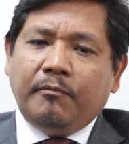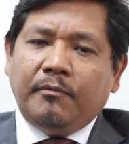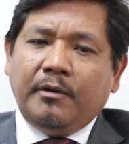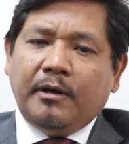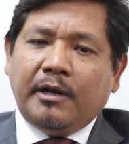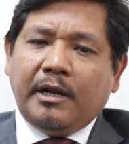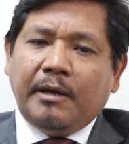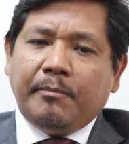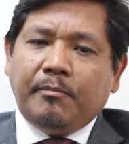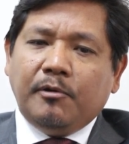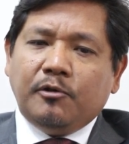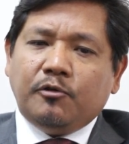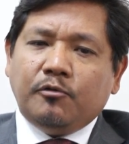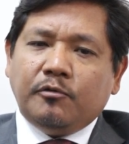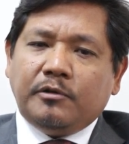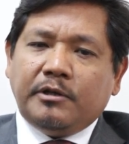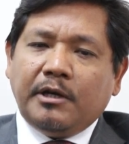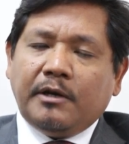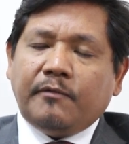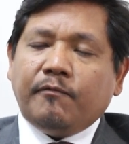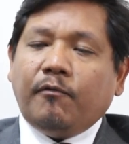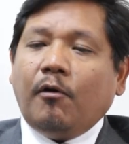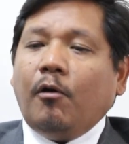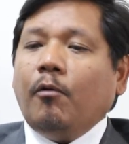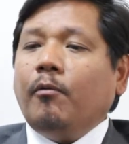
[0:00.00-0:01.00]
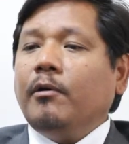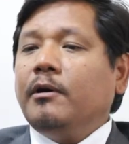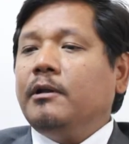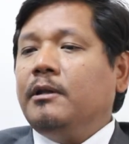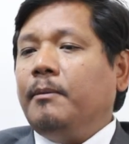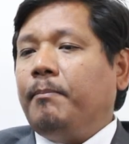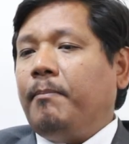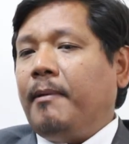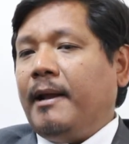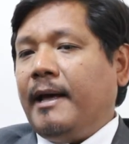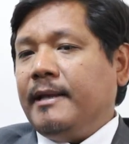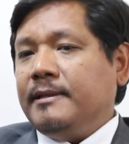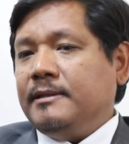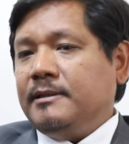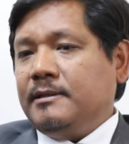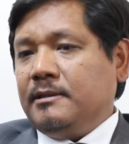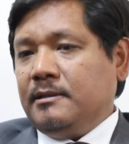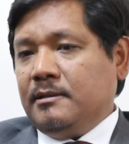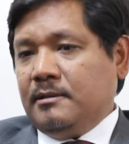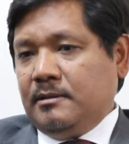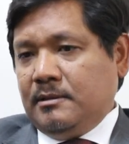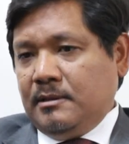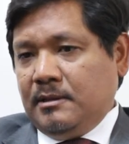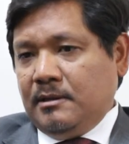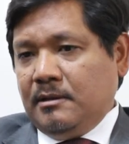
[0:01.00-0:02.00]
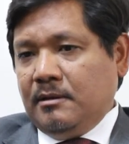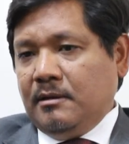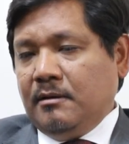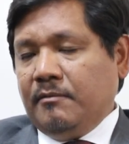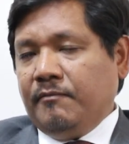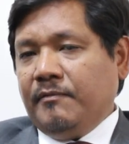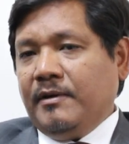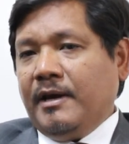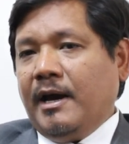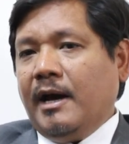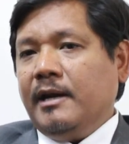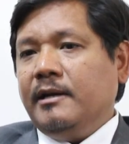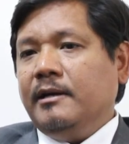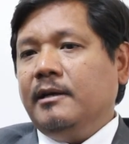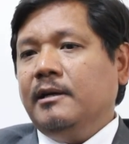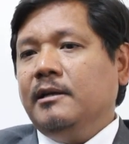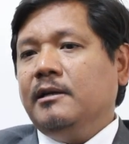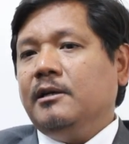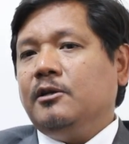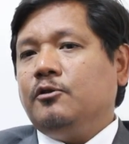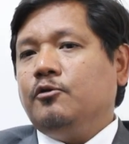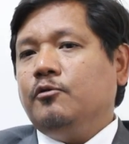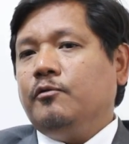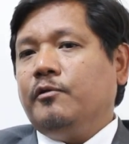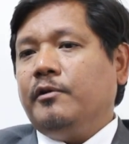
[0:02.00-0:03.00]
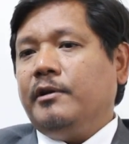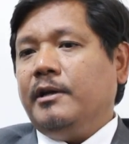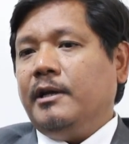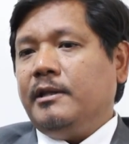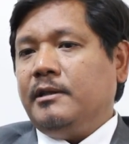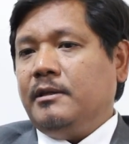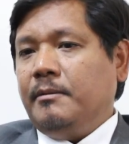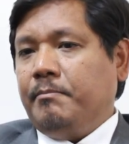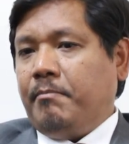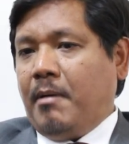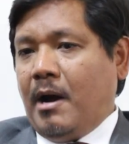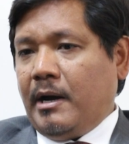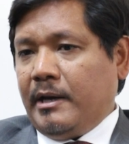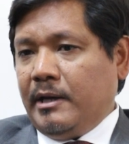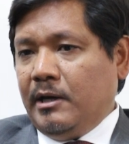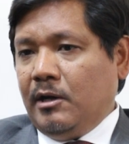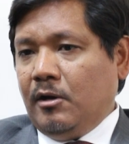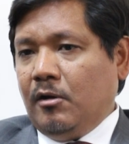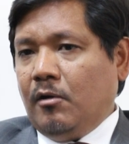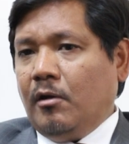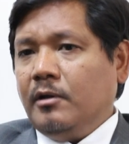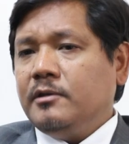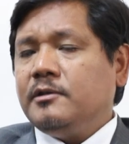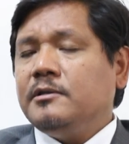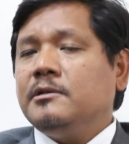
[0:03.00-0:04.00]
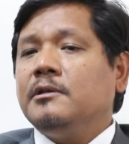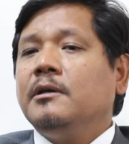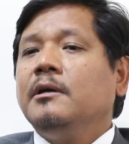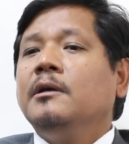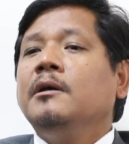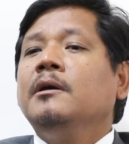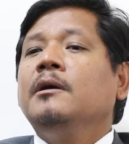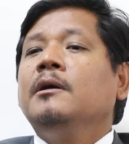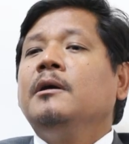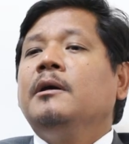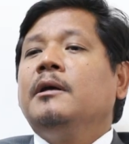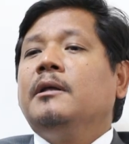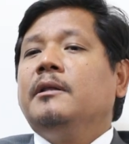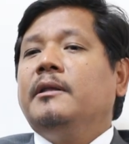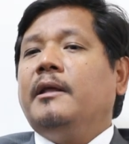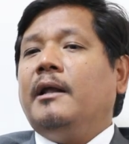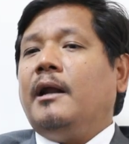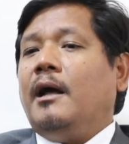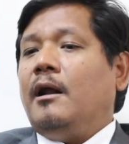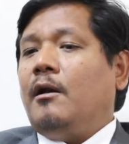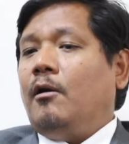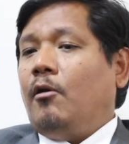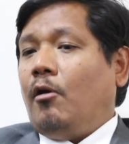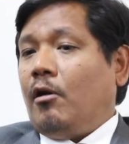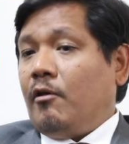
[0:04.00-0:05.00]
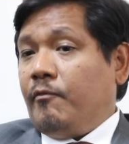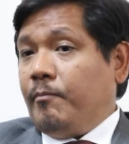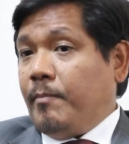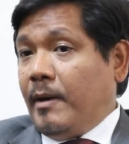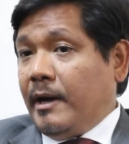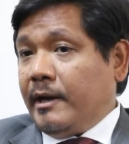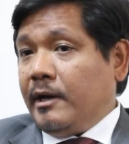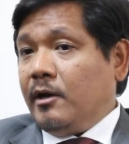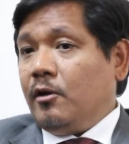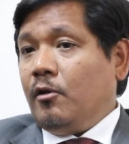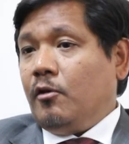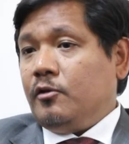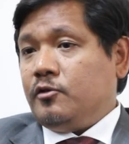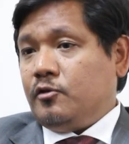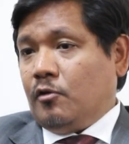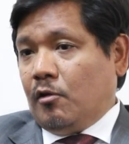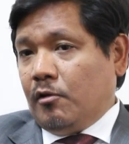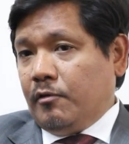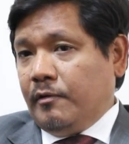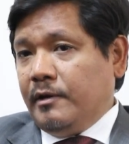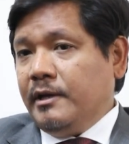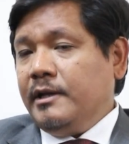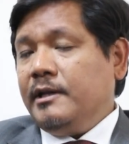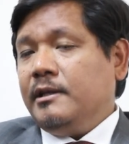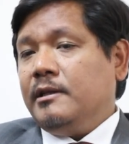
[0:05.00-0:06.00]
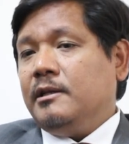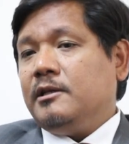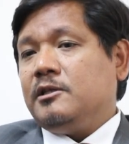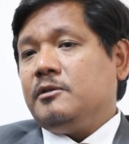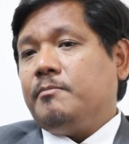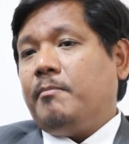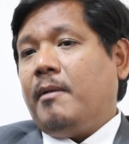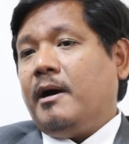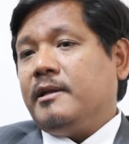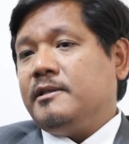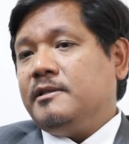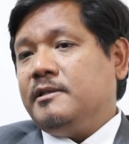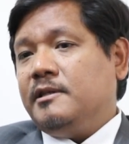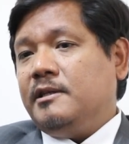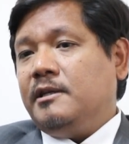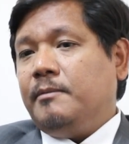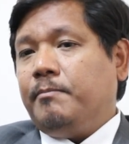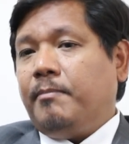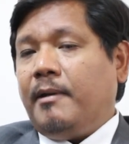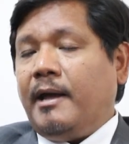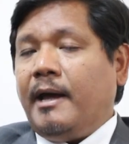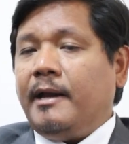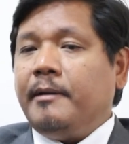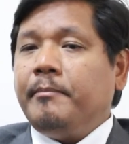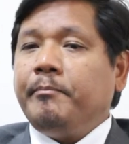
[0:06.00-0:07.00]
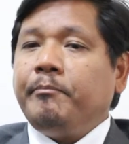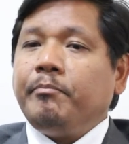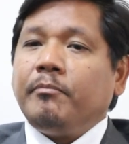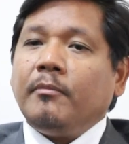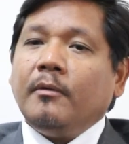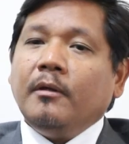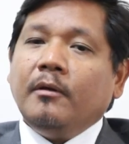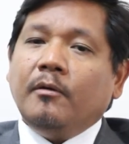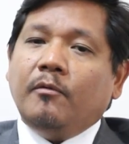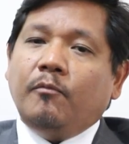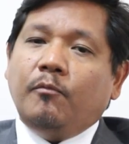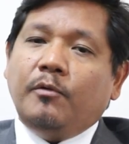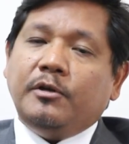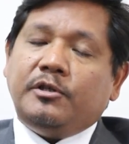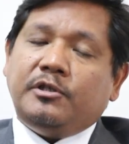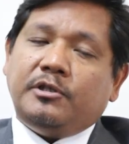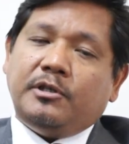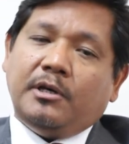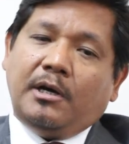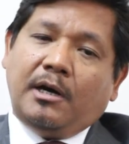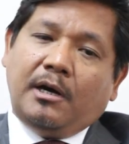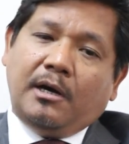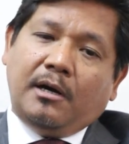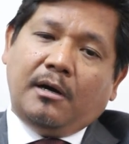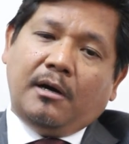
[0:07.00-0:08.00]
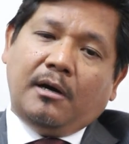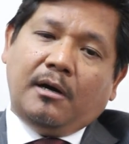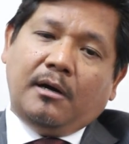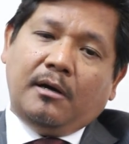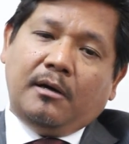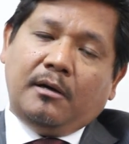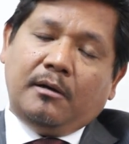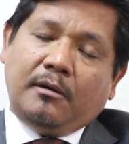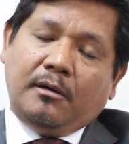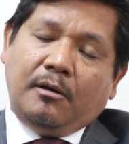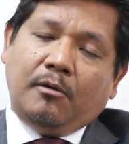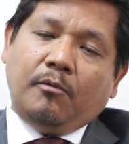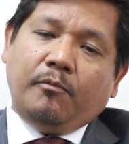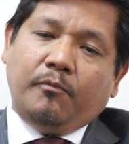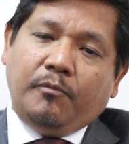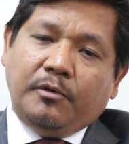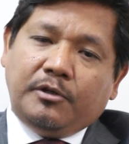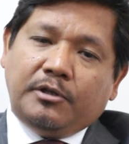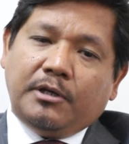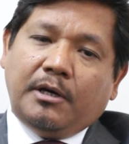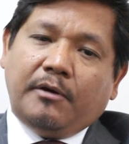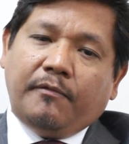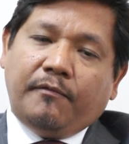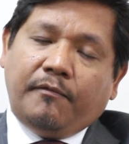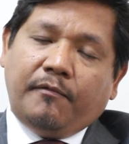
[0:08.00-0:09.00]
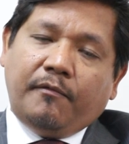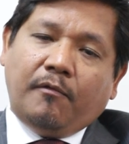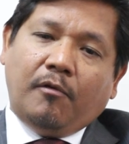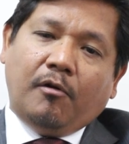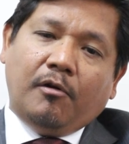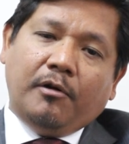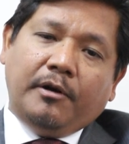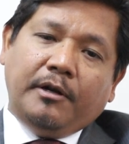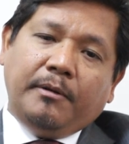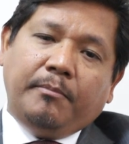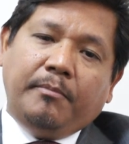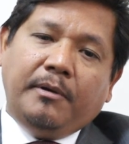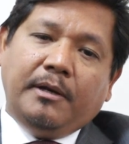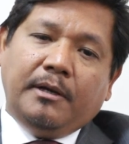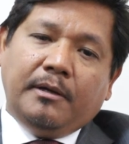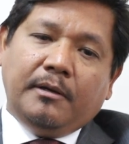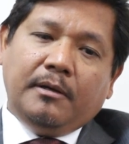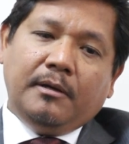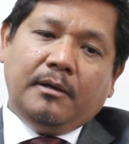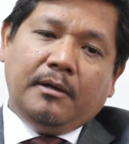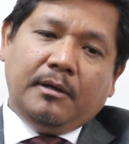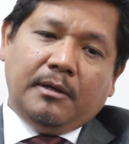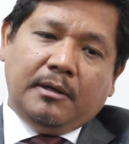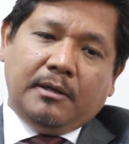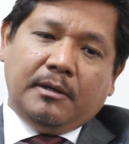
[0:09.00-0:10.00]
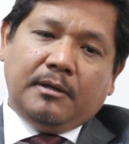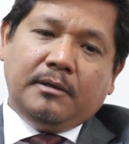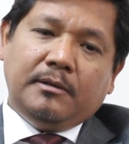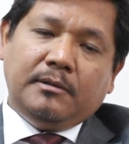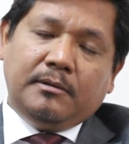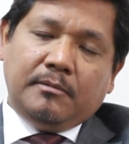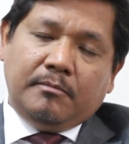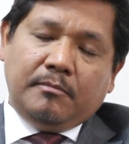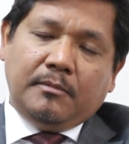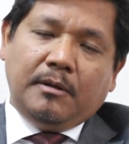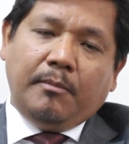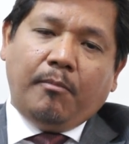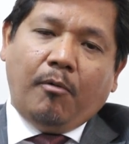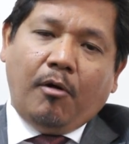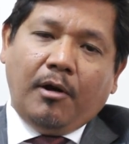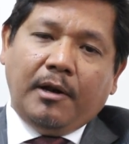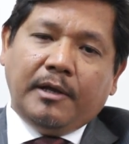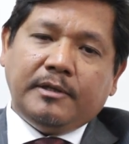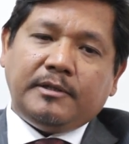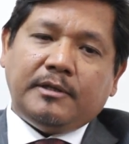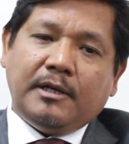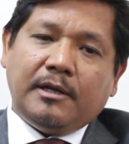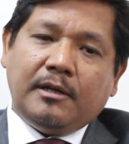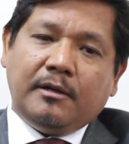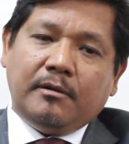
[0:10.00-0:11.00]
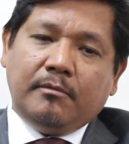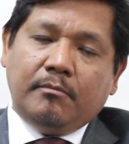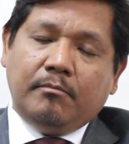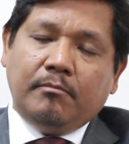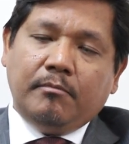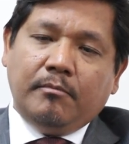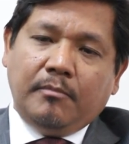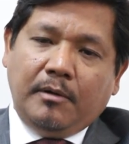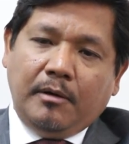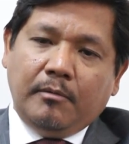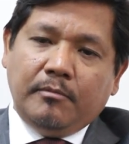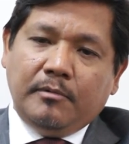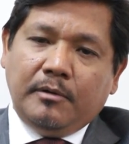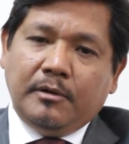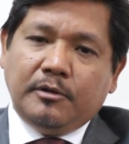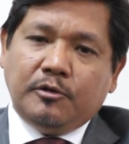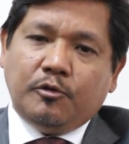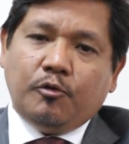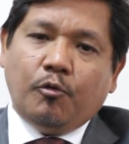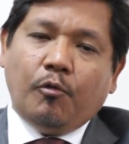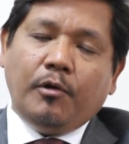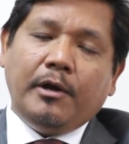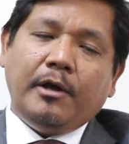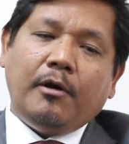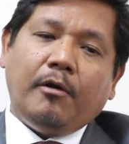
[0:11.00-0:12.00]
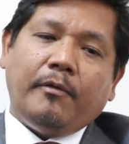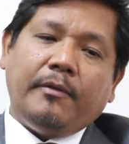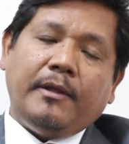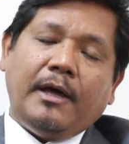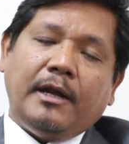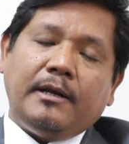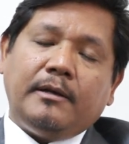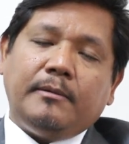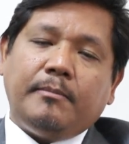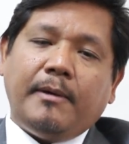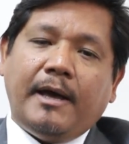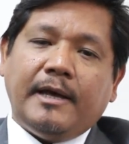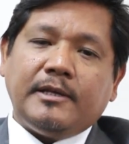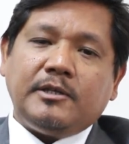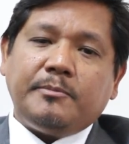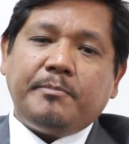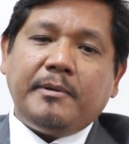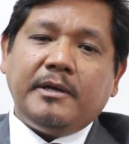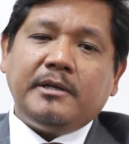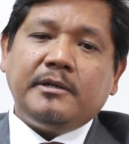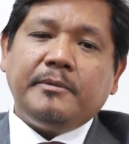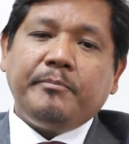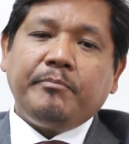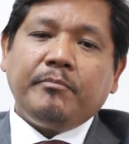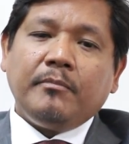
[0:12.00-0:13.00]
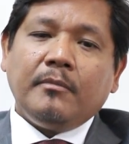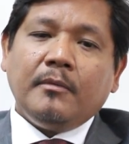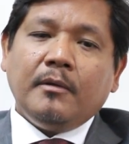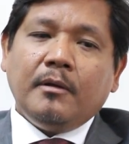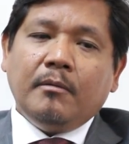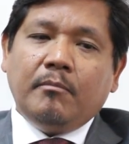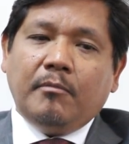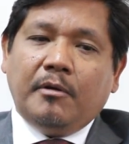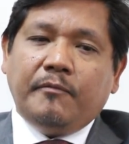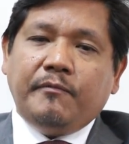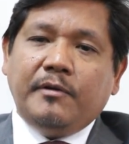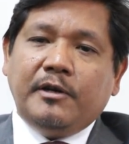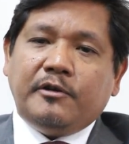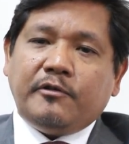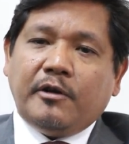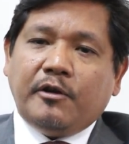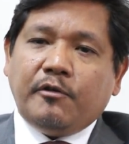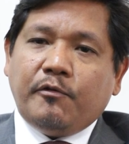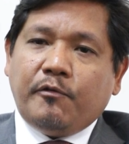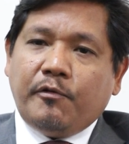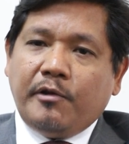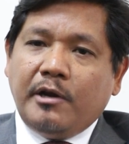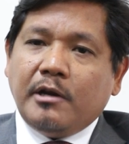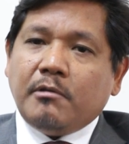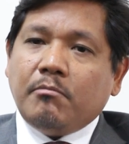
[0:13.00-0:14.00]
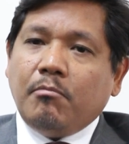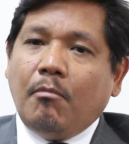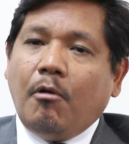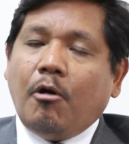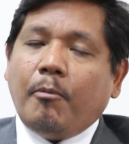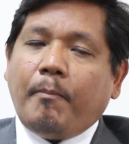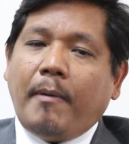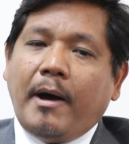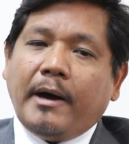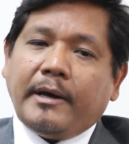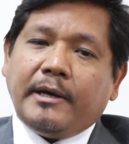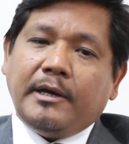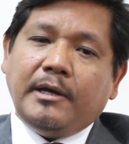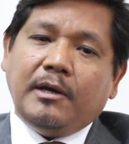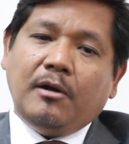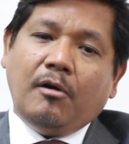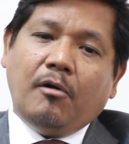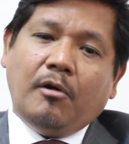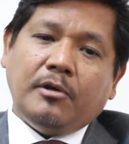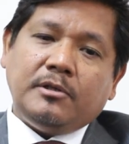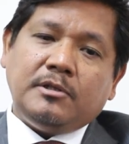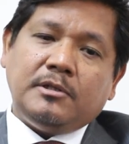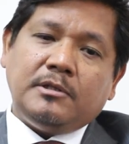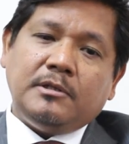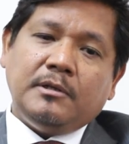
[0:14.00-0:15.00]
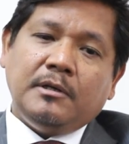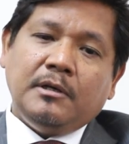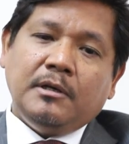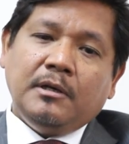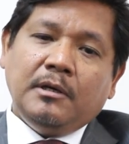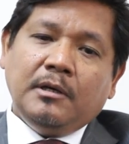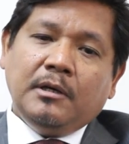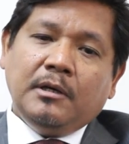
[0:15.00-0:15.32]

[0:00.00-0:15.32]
we are able to take forward the plans we had earlier to create the parking lots. There are a lot of parking lots already in the smart city plan, which have already been, the ball has set, is rolling on that aspect. But we'll try to create more parking lots.